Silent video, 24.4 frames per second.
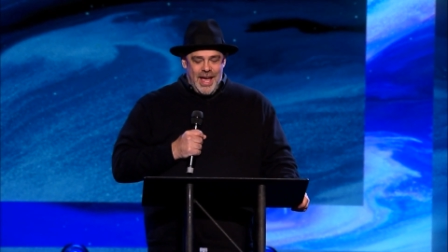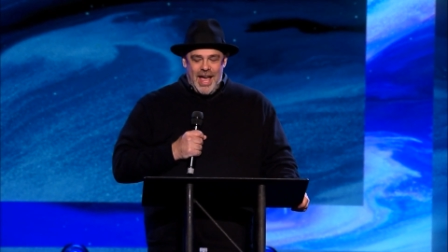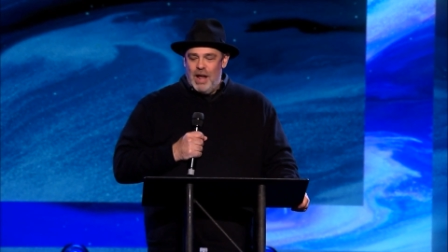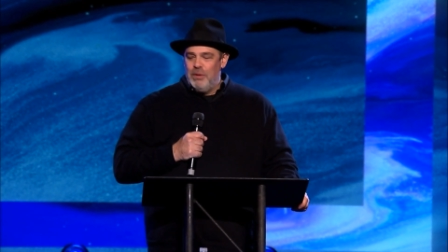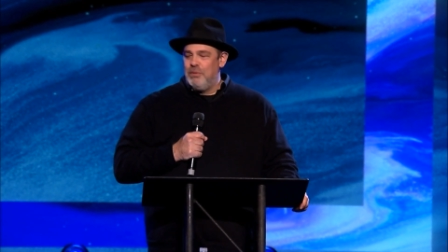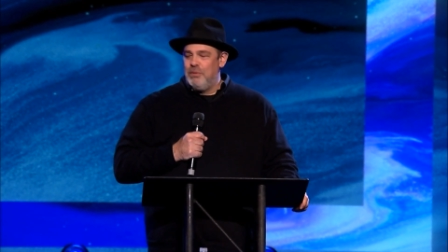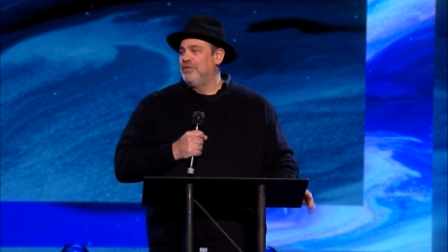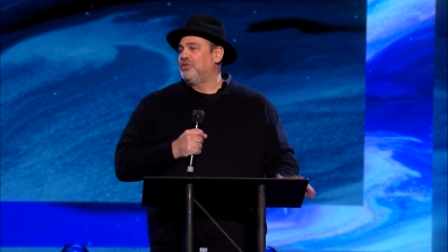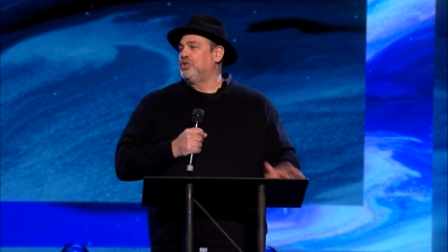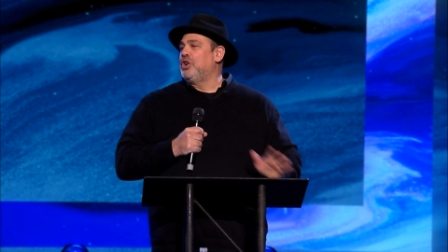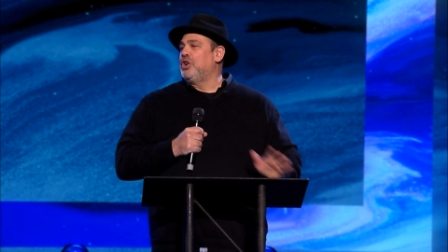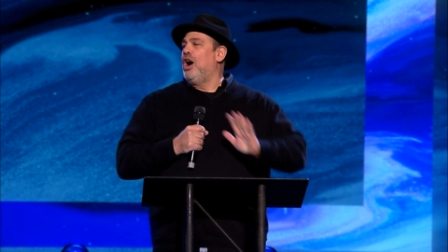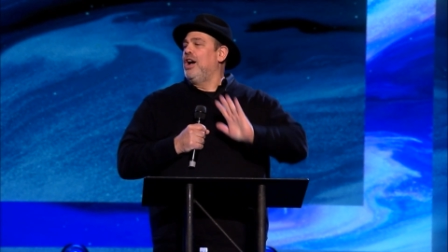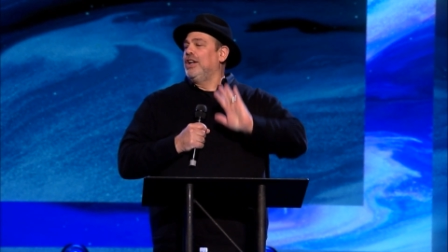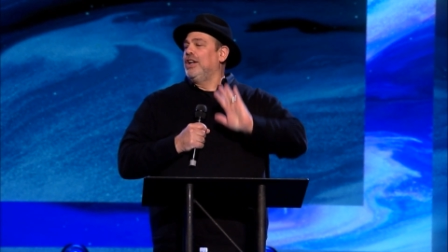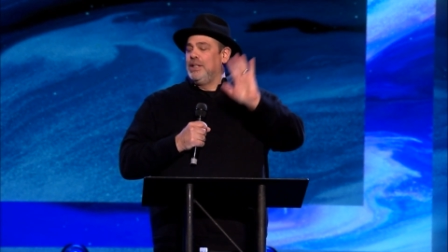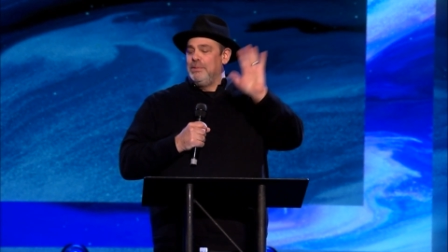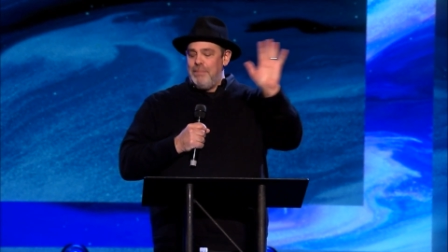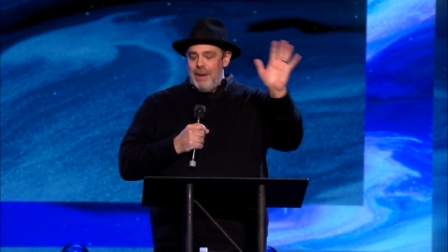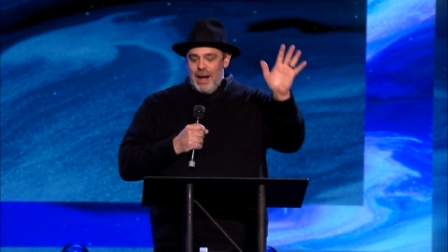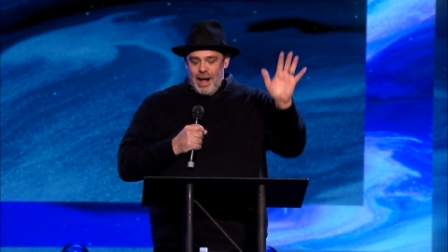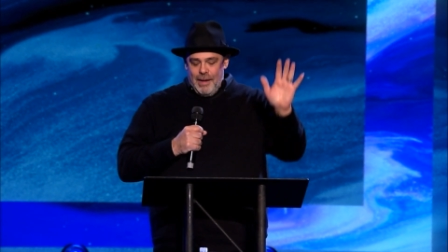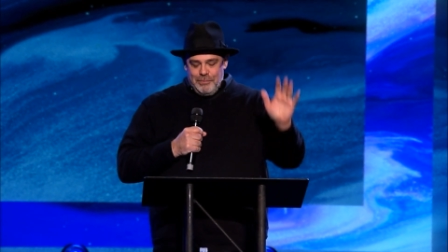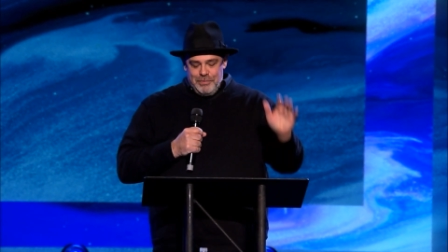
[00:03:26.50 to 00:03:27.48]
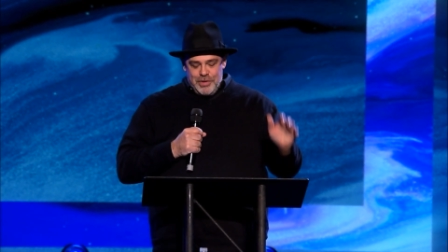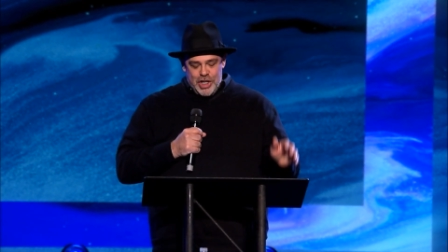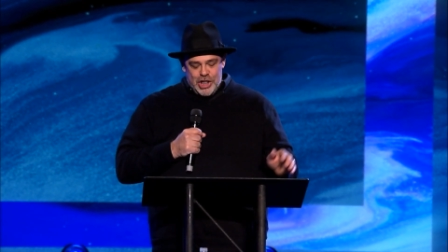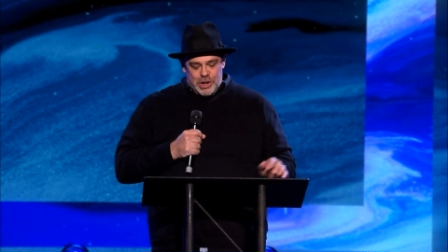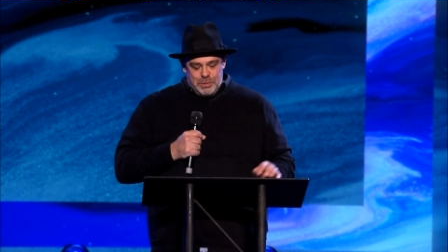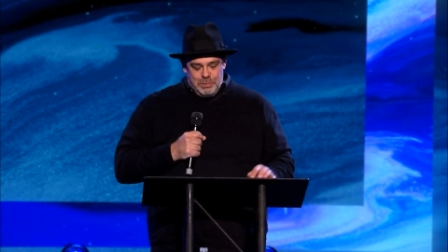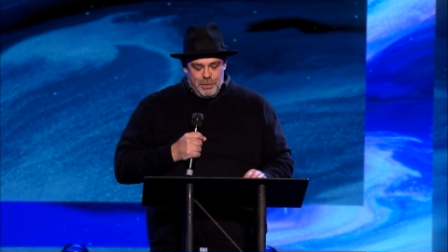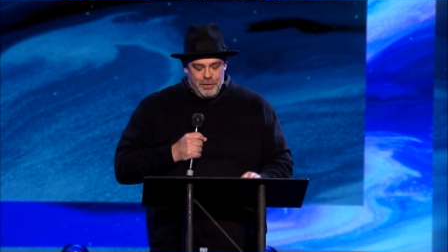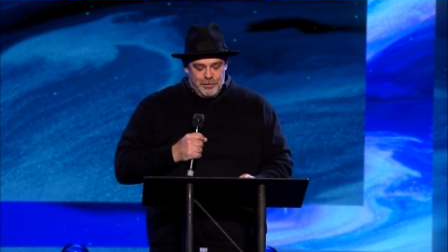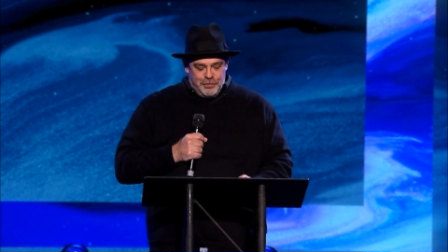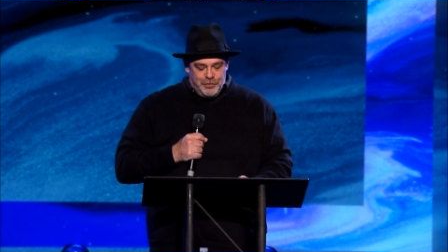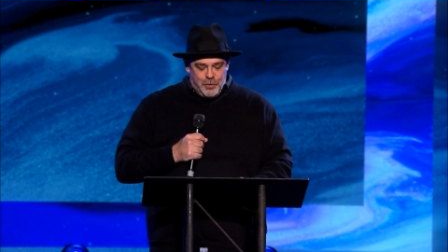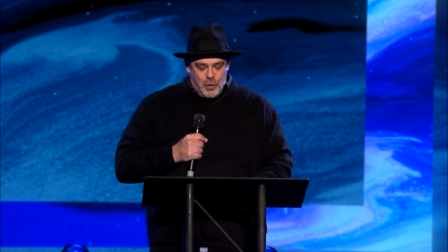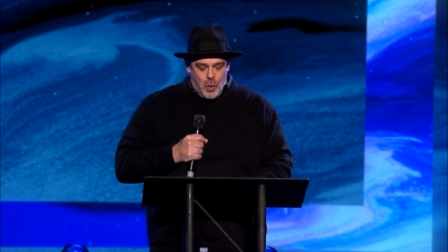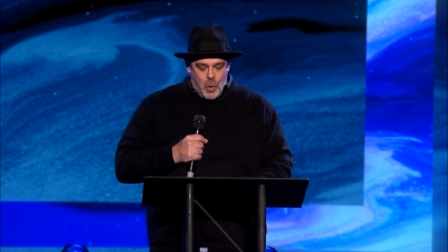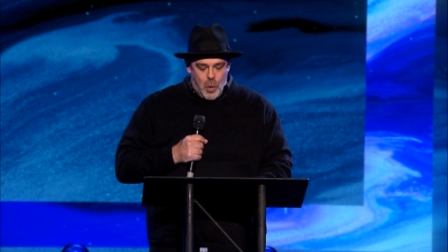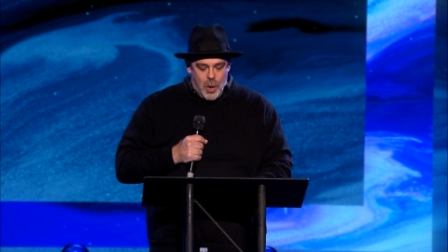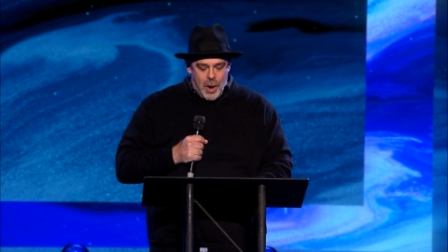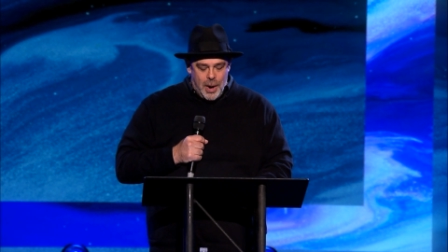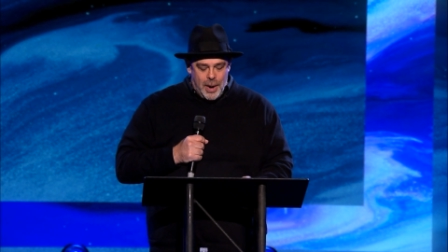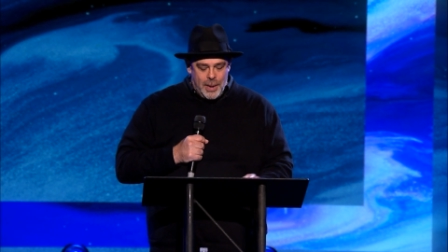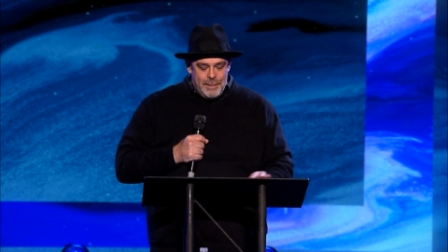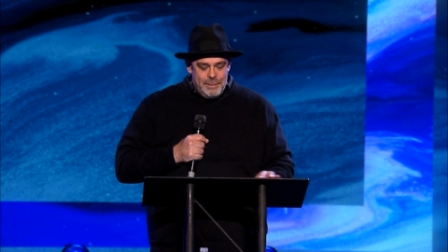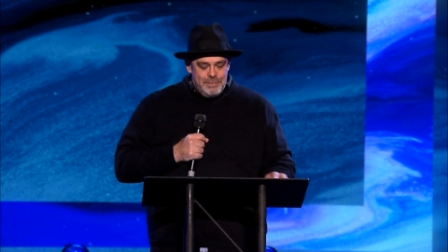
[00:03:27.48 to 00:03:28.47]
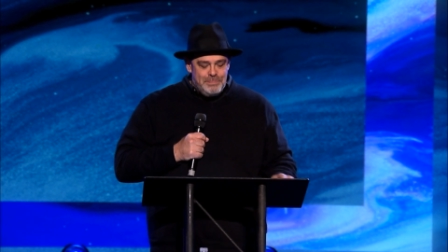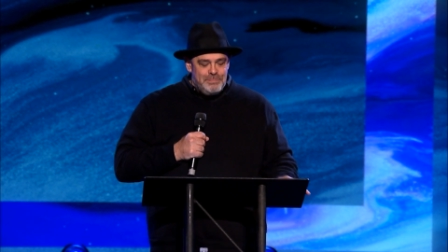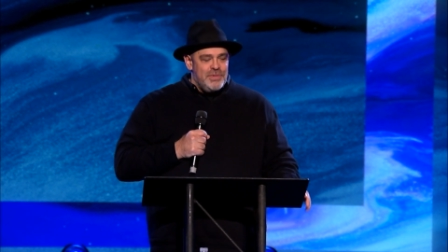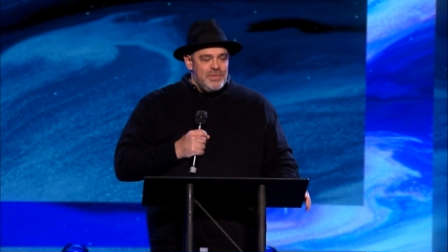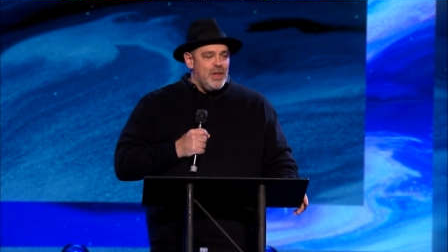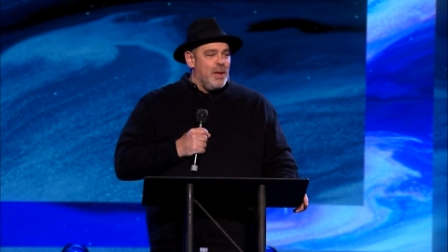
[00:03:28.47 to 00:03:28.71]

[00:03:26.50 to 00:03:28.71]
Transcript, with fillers: And we've talked about this before,